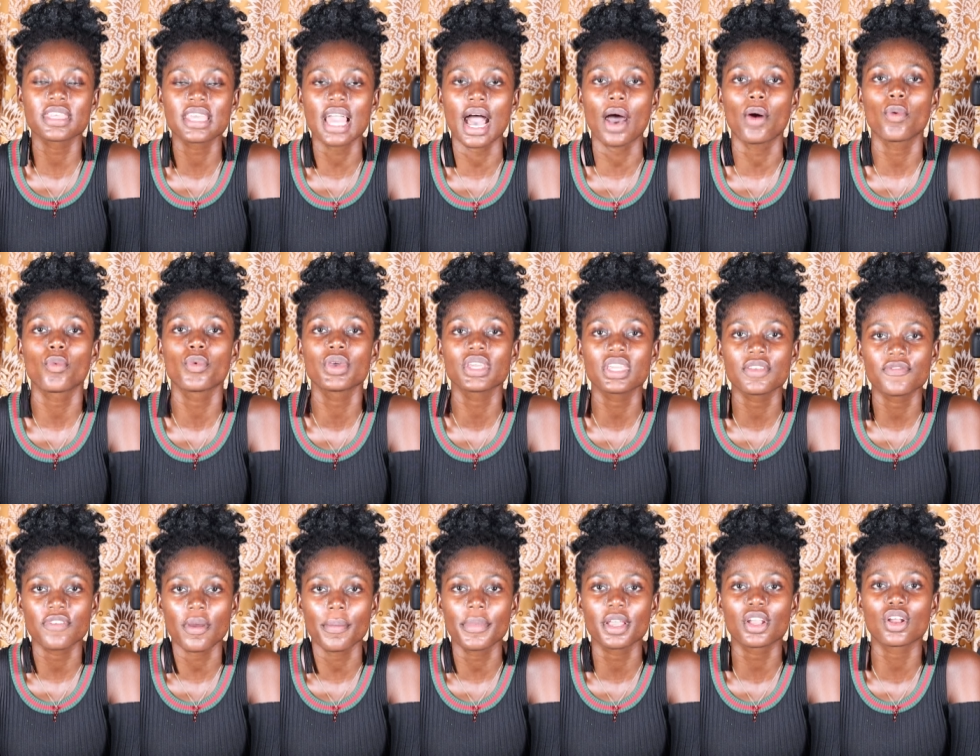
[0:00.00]
yeah,
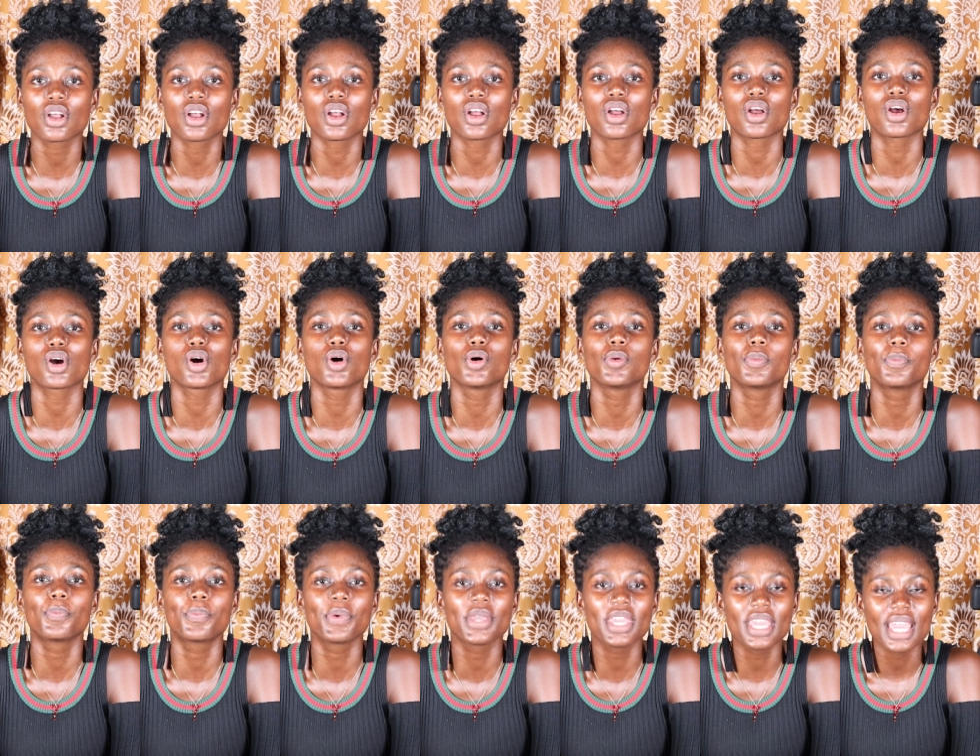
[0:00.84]
winky for me,
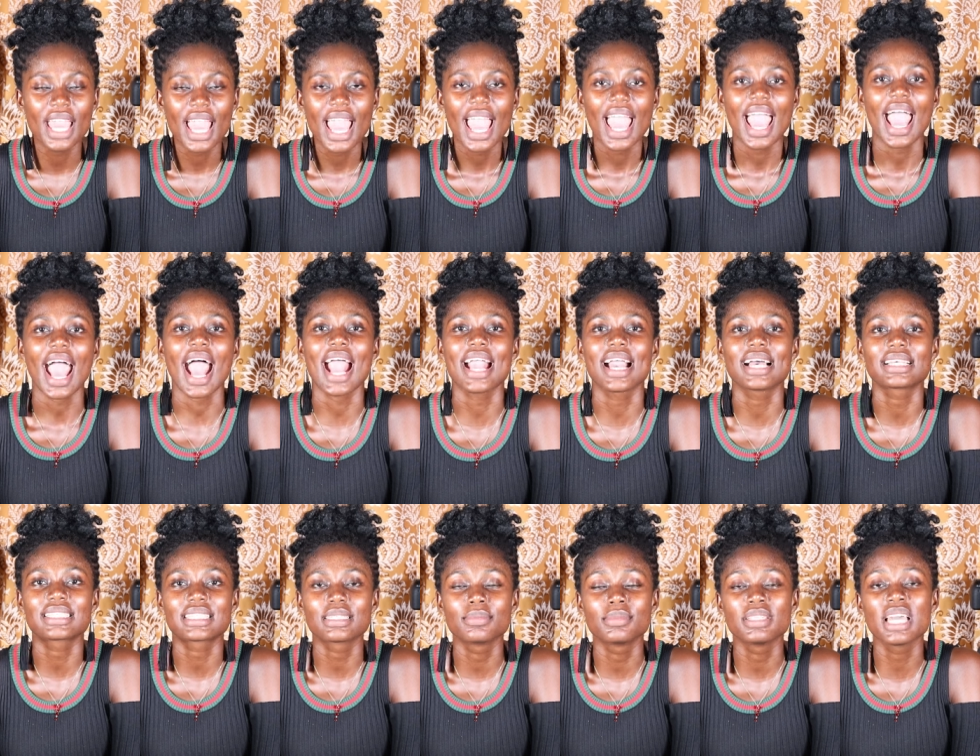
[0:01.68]
girl, be.
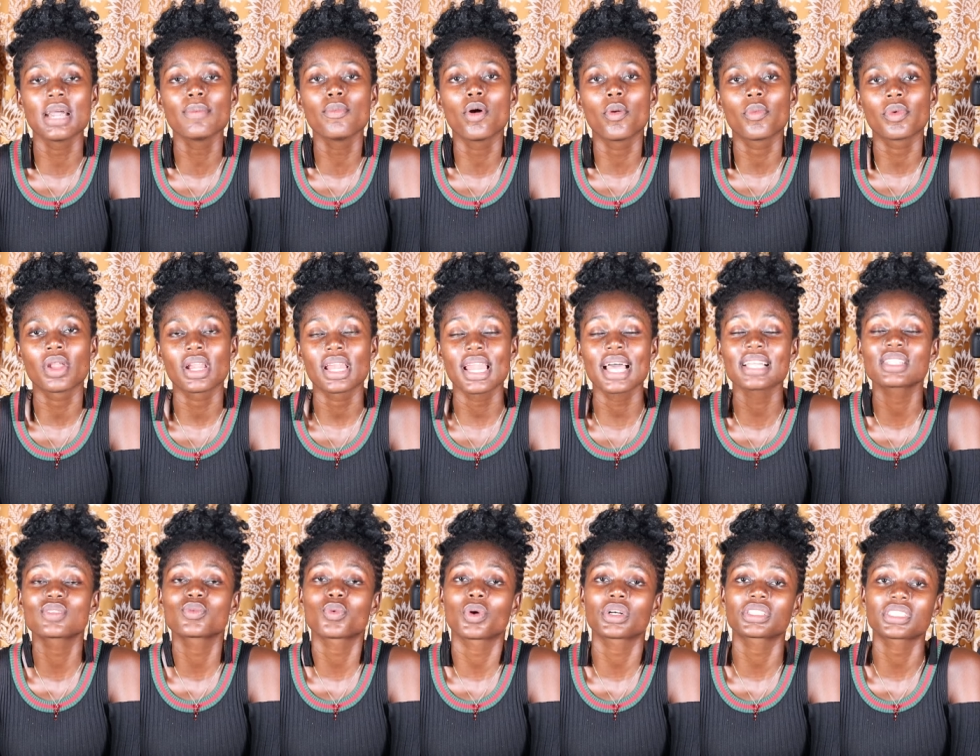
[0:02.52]
Hey, as the name of the
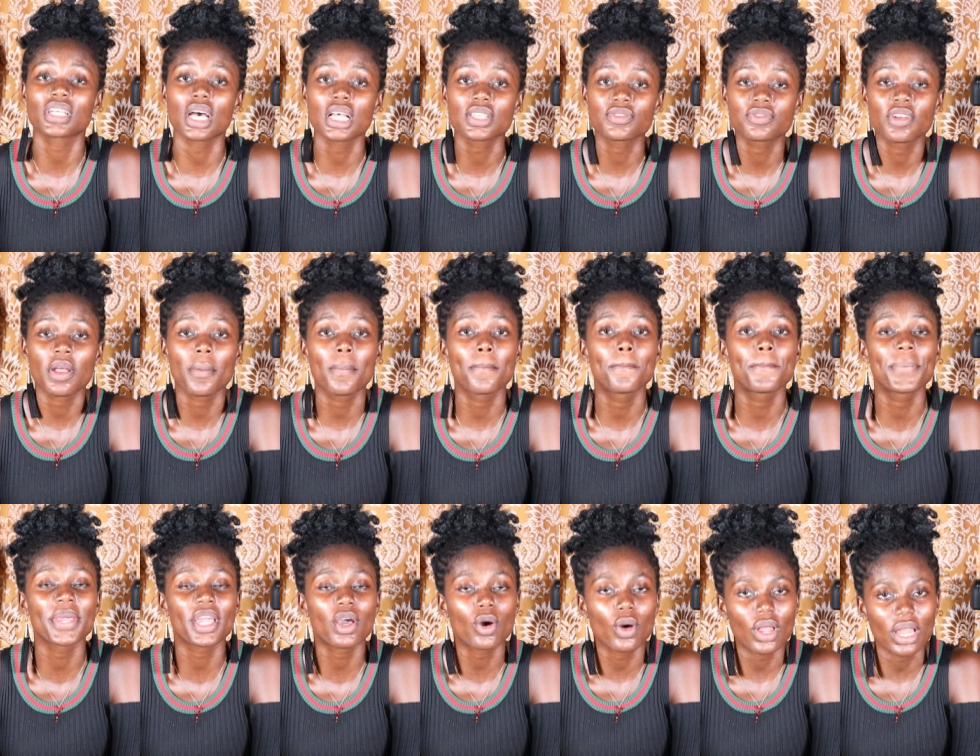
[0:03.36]
let's watch out for a
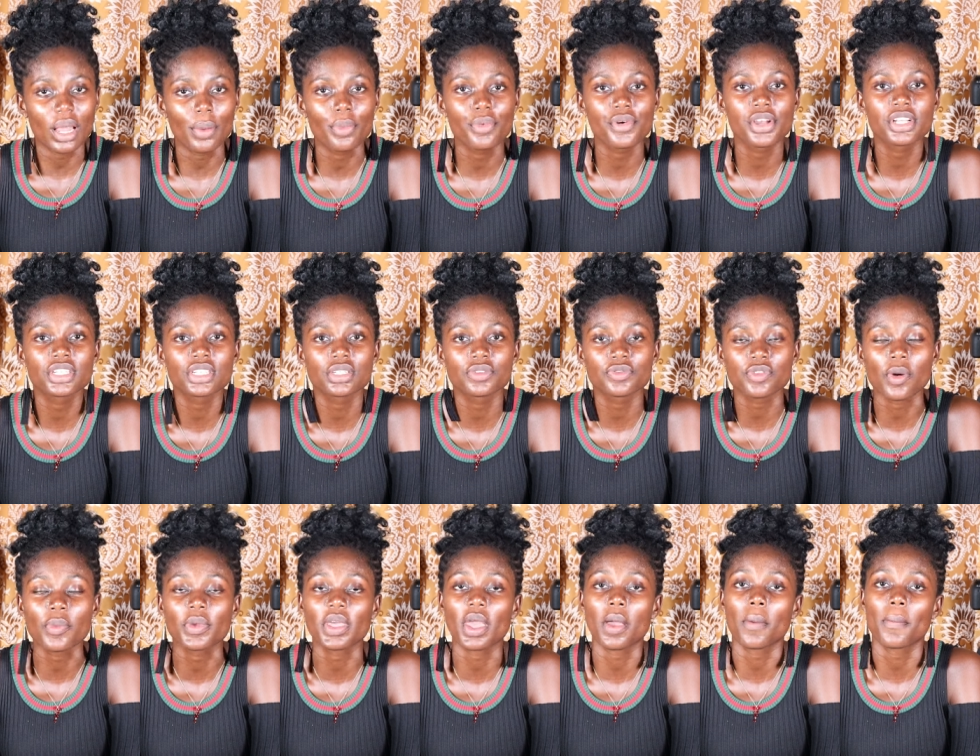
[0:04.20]
big collaboration
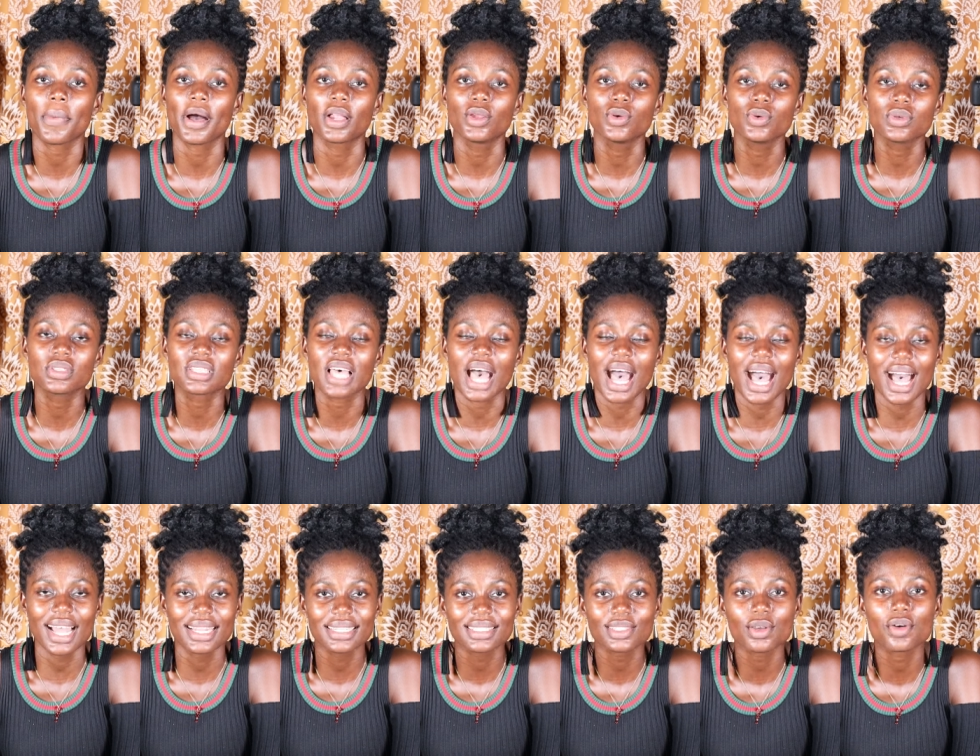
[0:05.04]
for King
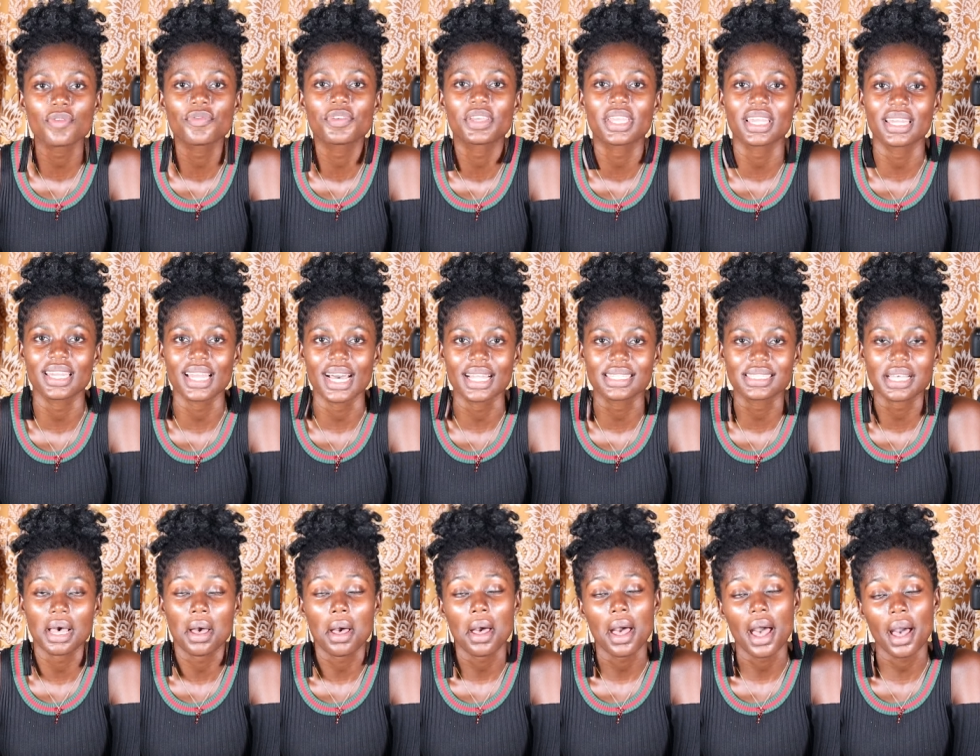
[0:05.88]
Paluta and Kofi
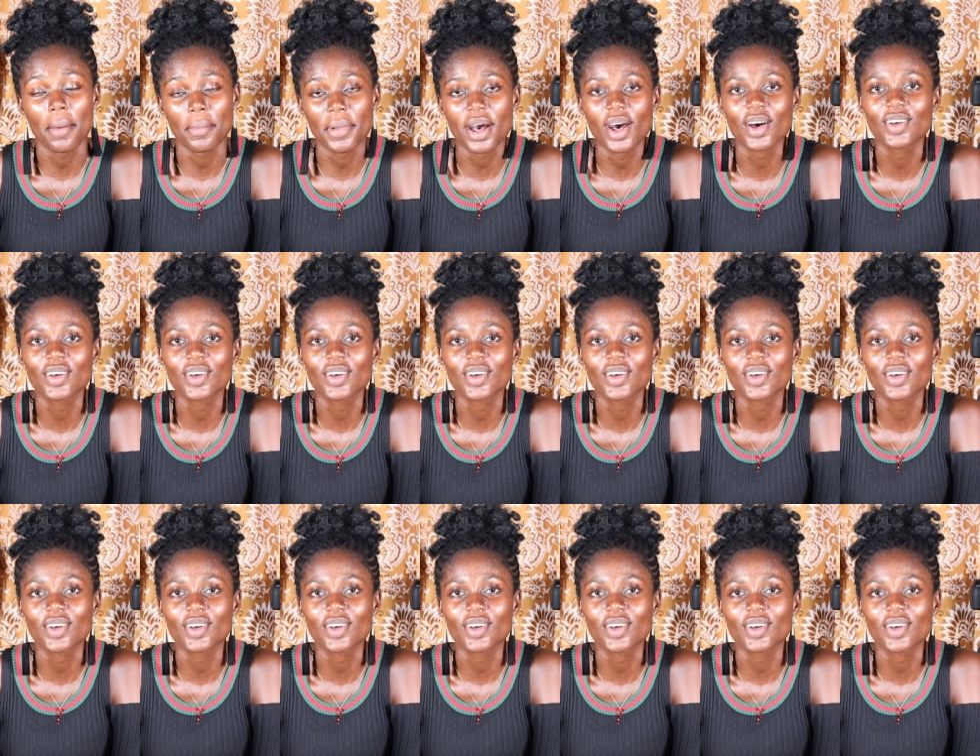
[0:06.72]
Kinata. I'm